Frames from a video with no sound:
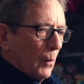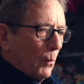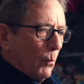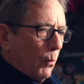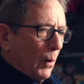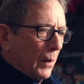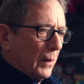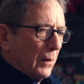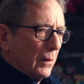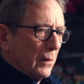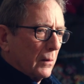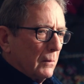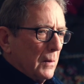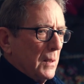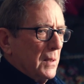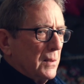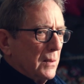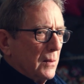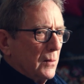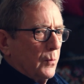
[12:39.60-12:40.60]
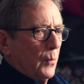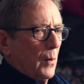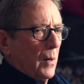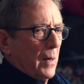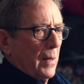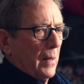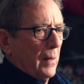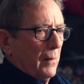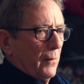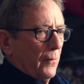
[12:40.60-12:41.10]
one of the reasons
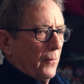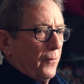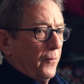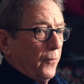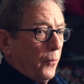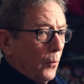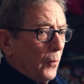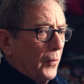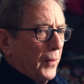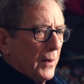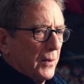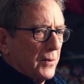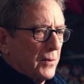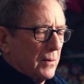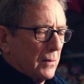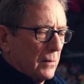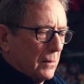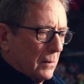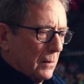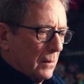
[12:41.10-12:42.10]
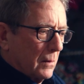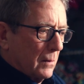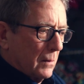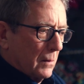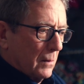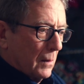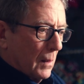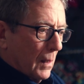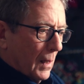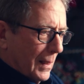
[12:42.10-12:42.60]
why for this,
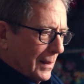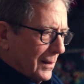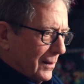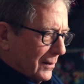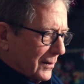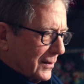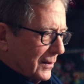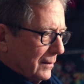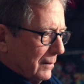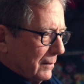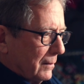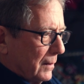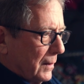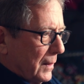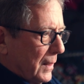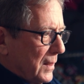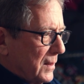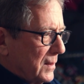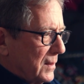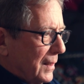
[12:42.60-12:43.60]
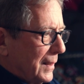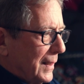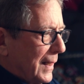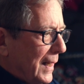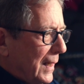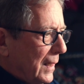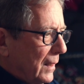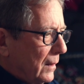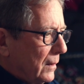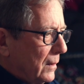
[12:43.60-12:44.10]
I argue, is that
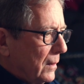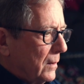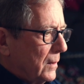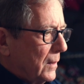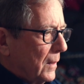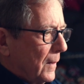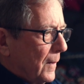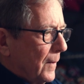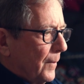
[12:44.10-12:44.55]
England